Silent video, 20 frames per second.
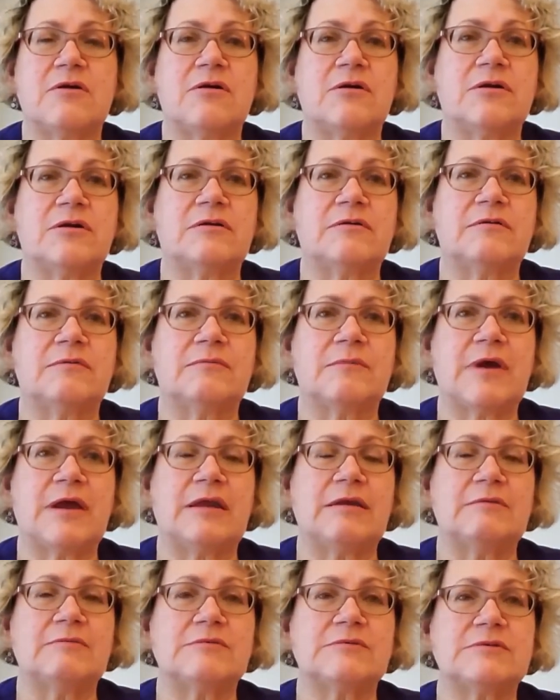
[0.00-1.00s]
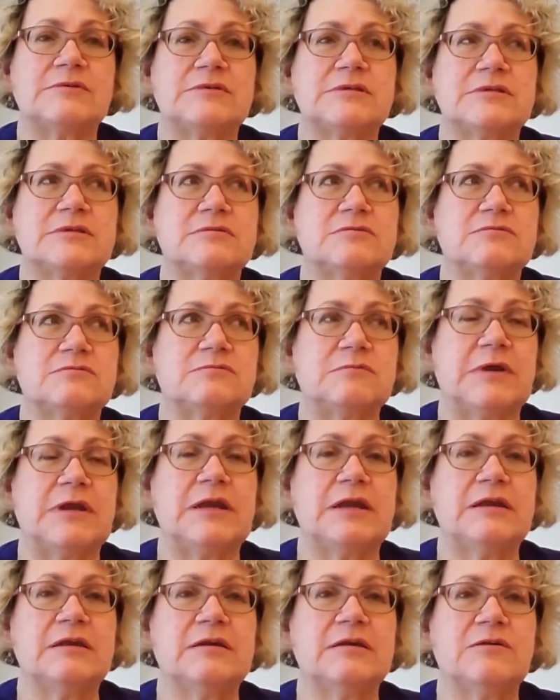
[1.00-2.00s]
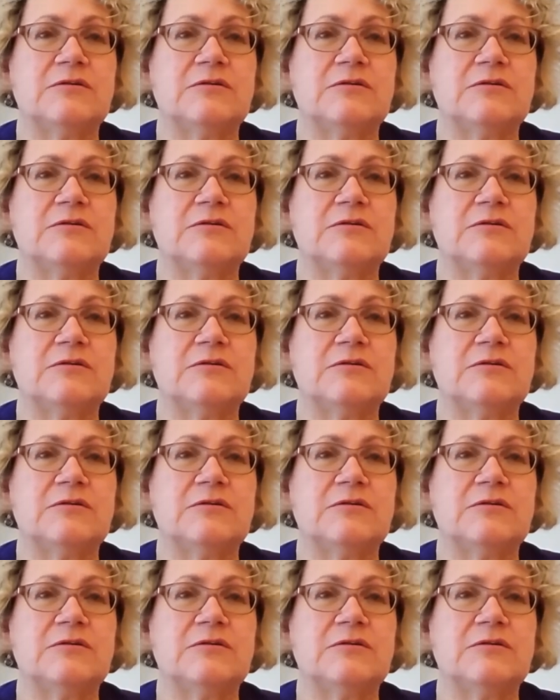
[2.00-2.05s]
on a 8-week,